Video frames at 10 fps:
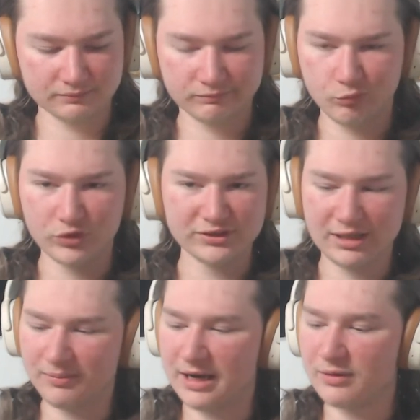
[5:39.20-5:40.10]
once
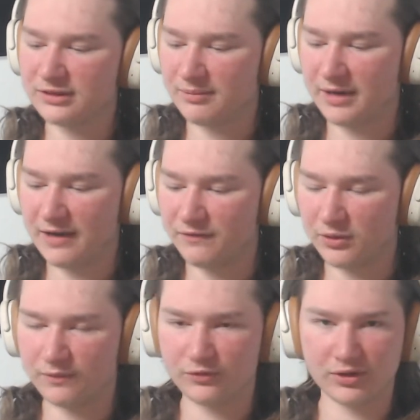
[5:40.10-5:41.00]
I buy
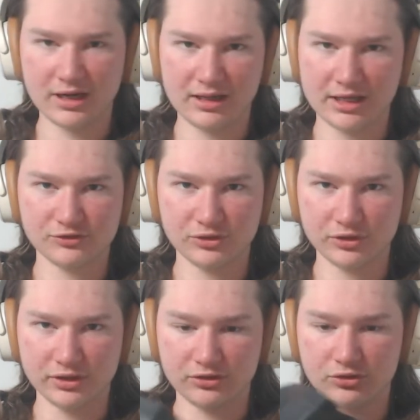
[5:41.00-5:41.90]
film for it, I'll actually
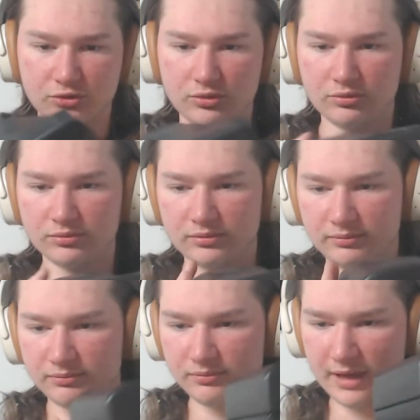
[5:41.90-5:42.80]
look into
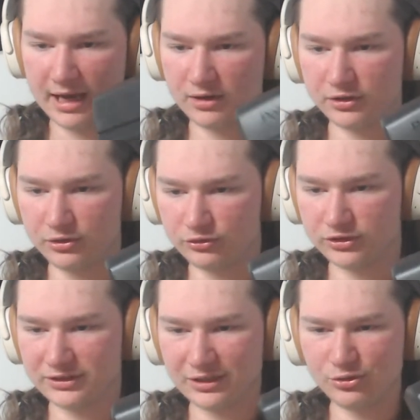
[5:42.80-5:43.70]
how to use
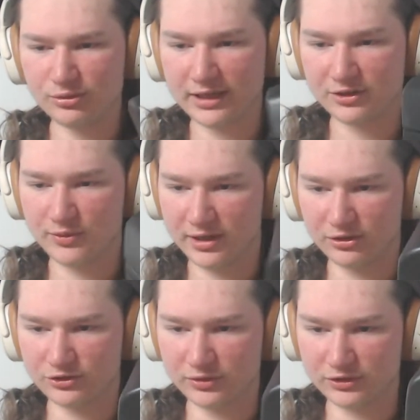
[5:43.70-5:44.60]
this. I do like the way it
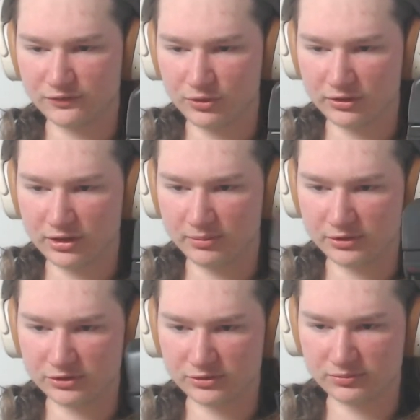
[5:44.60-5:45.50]
looks when it's folded up.
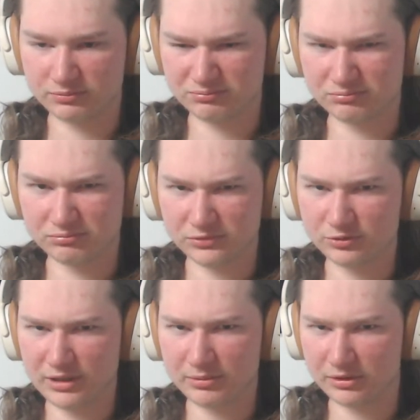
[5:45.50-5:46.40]
It's
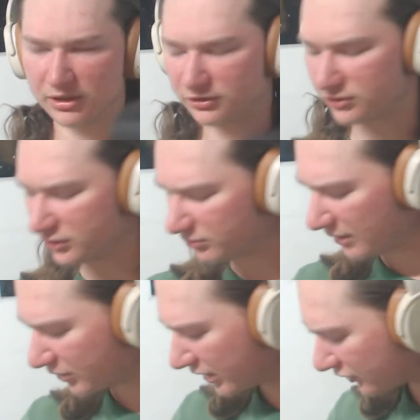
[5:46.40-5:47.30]
proper nice. It's
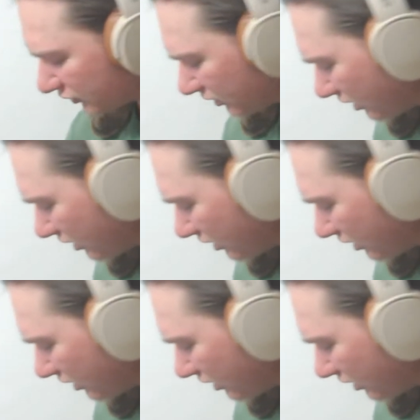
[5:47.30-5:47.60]
proper nice.